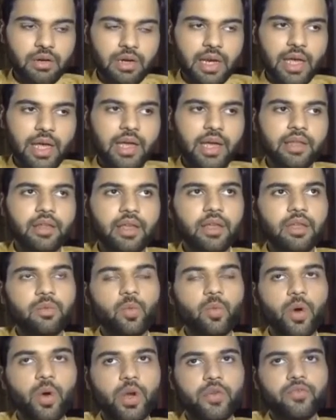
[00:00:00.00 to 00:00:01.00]
Like, I think
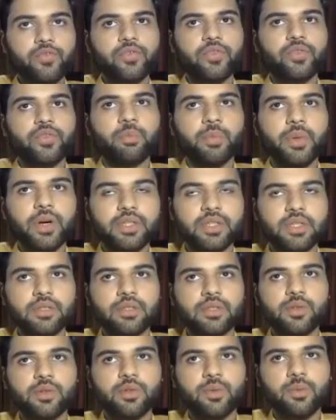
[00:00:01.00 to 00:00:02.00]
one of the persons who